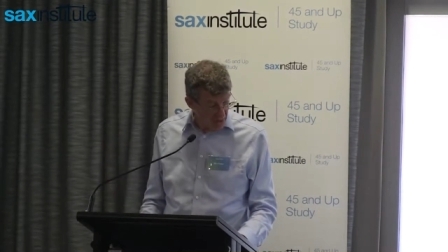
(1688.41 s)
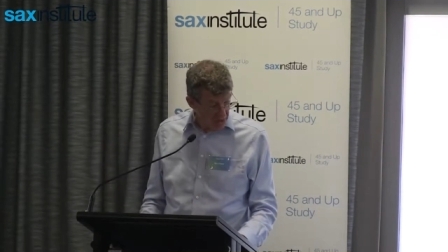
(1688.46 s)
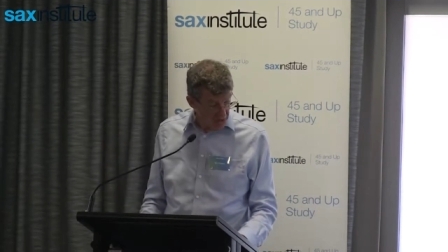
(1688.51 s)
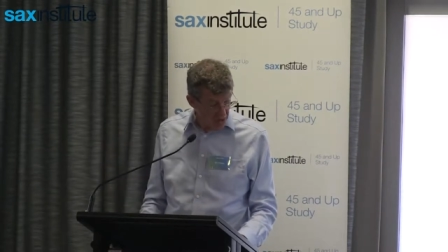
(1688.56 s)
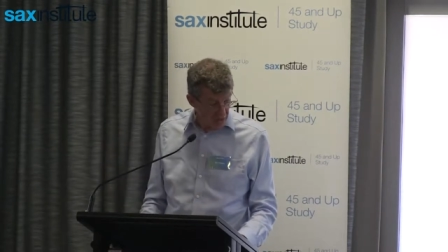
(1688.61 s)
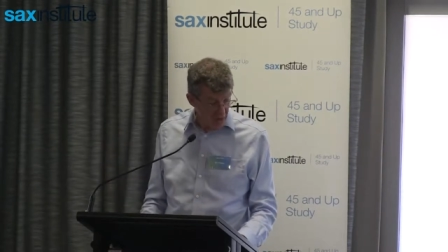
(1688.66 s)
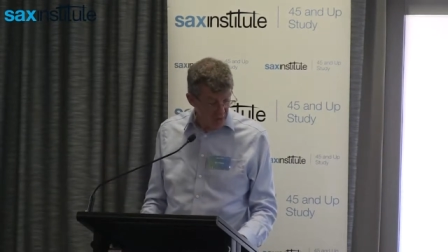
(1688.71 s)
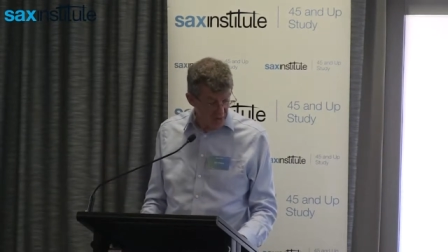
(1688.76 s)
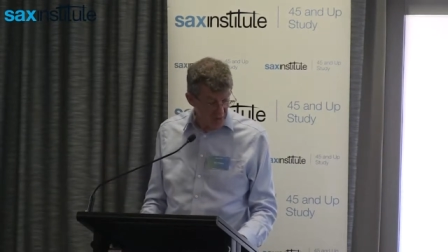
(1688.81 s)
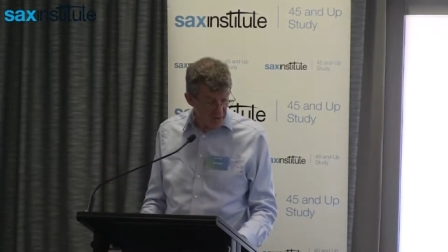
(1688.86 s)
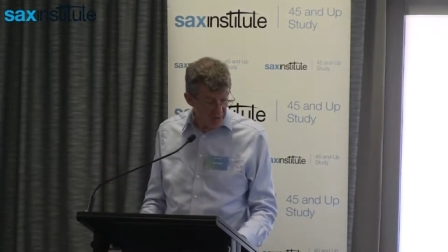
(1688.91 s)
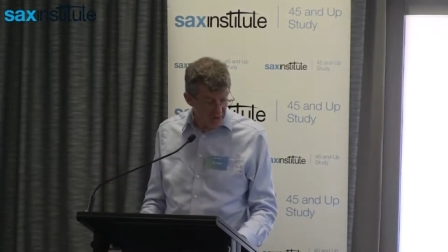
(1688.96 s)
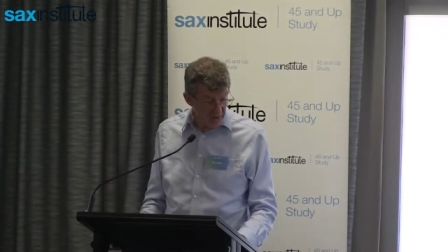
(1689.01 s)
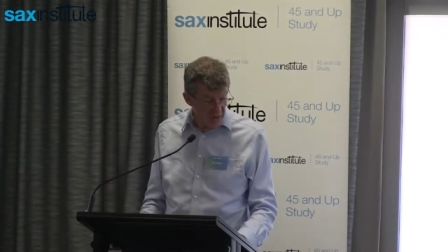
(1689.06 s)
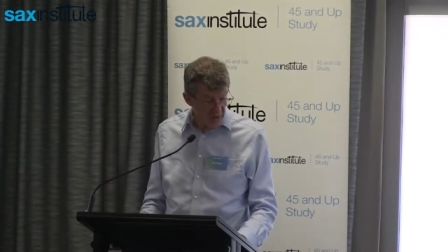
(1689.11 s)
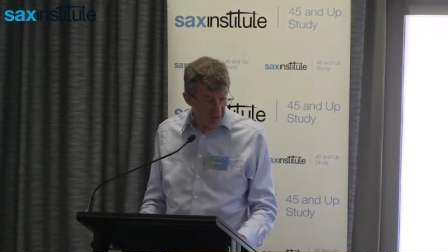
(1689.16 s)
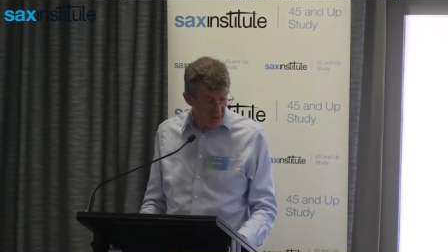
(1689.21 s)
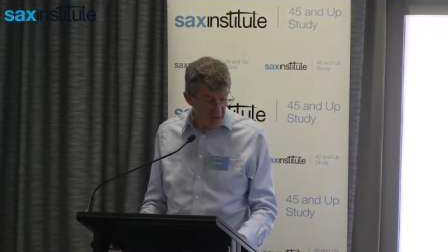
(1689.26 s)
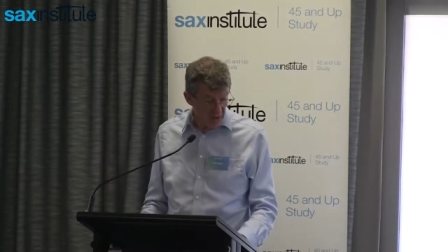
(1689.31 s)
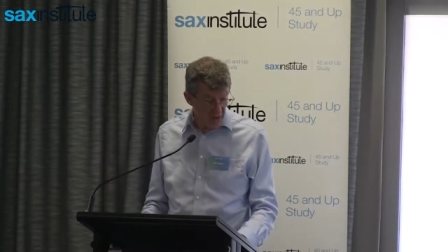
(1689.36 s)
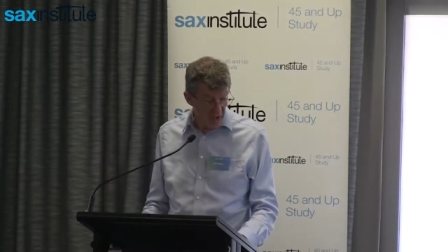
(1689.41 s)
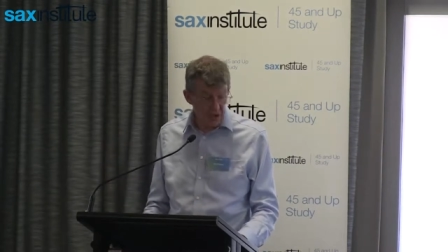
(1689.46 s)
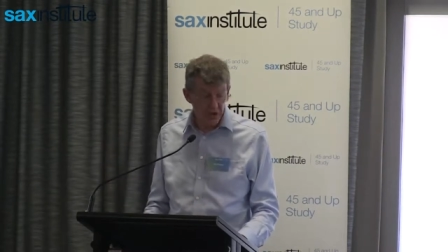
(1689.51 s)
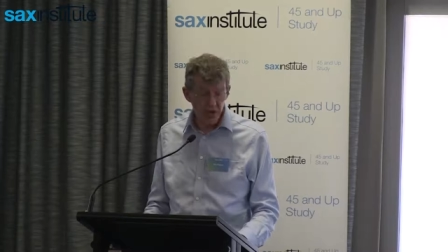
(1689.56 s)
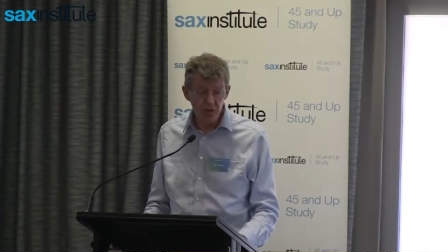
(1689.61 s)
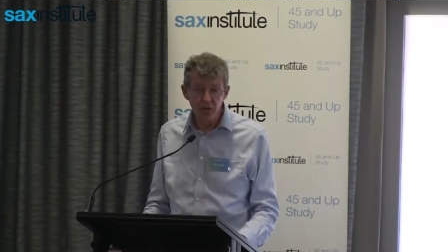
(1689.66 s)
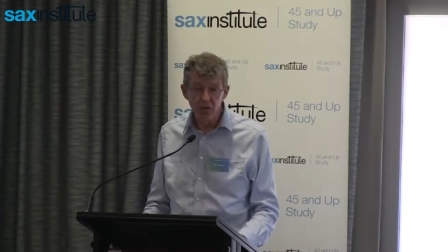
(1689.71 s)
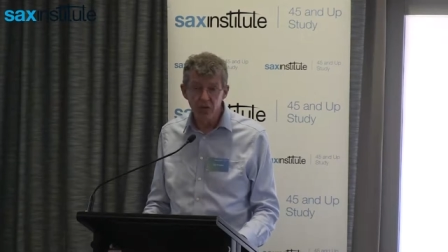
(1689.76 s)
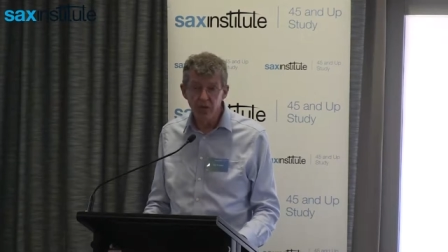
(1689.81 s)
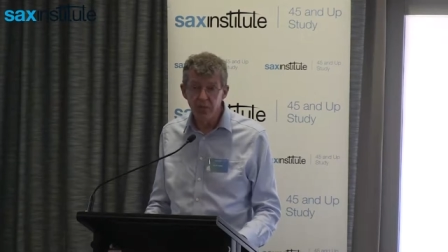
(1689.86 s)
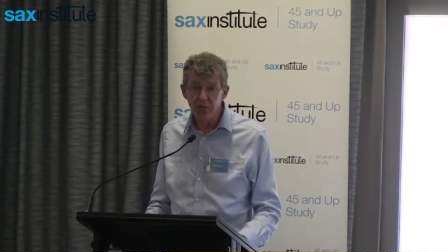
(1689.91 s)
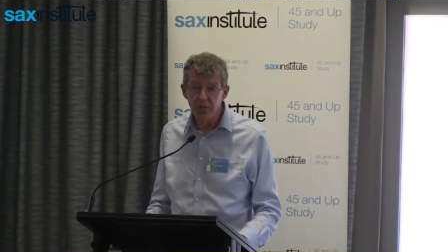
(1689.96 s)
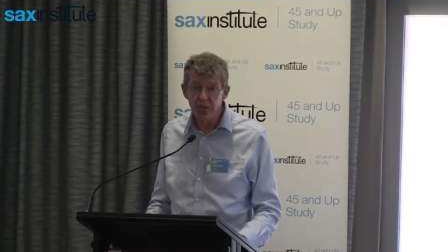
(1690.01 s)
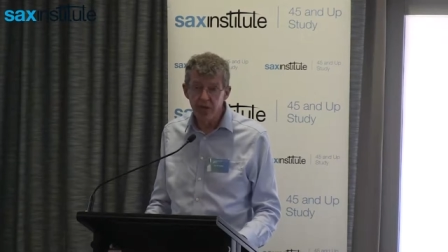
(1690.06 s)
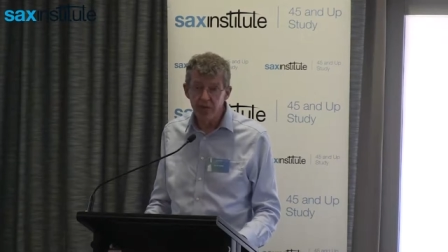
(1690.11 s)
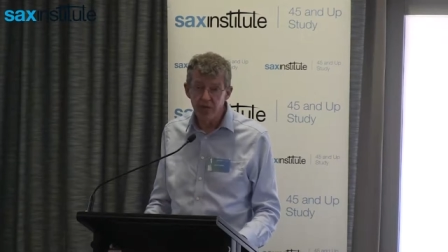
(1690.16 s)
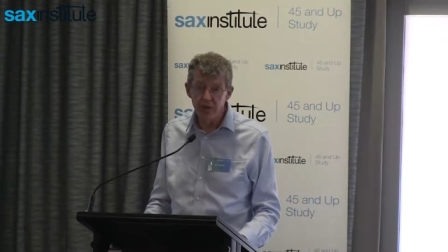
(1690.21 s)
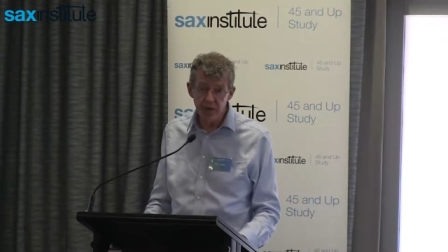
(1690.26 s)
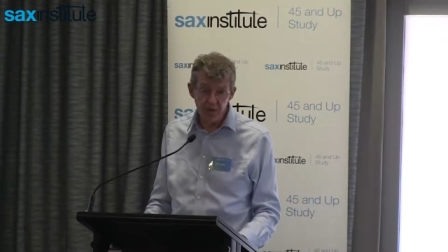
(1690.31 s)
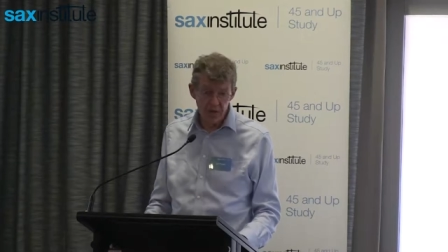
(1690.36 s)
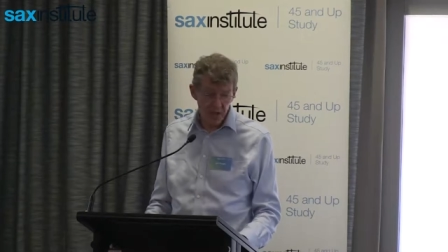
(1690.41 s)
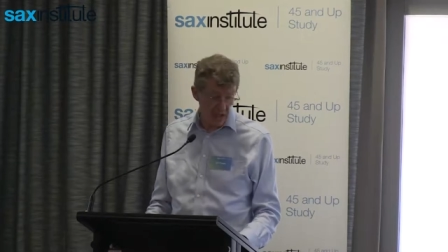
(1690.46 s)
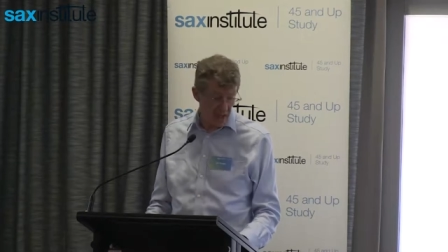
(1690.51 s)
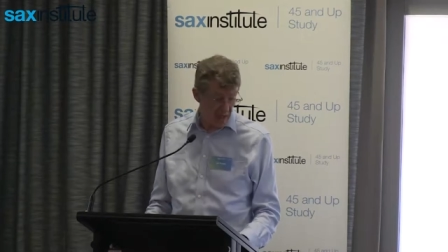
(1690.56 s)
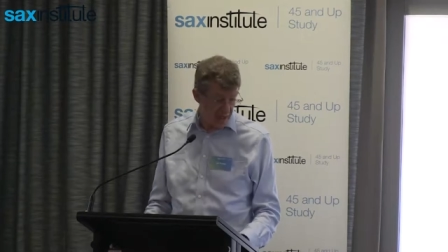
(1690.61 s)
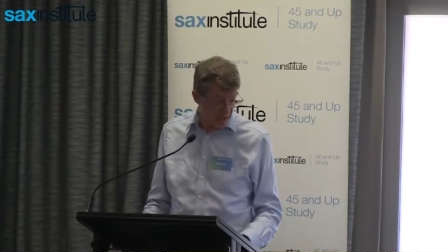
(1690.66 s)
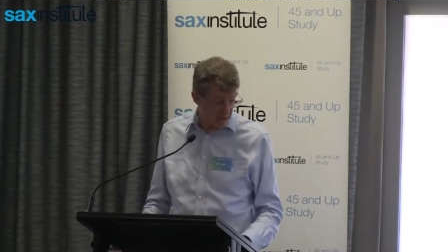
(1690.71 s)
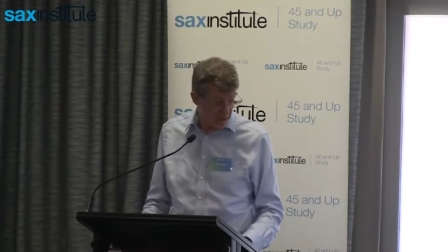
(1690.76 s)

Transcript: So that's the figures that I showed you previously,